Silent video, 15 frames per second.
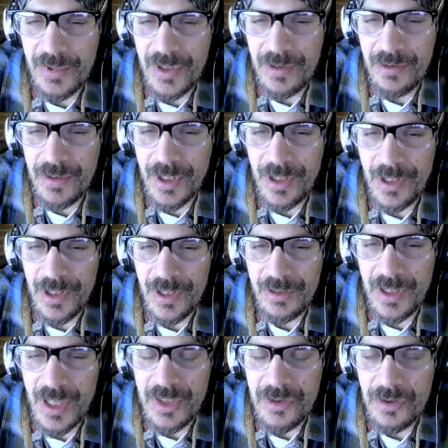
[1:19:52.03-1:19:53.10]
you earn
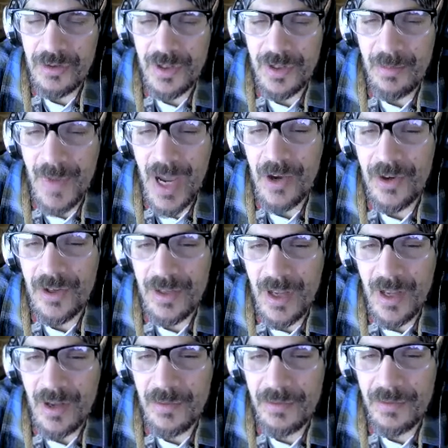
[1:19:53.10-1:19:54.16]
a certain amount
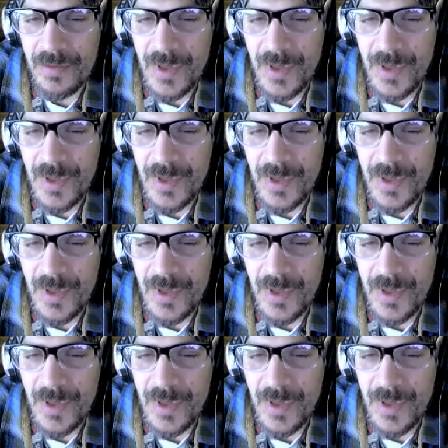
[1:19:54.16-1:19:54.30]
of,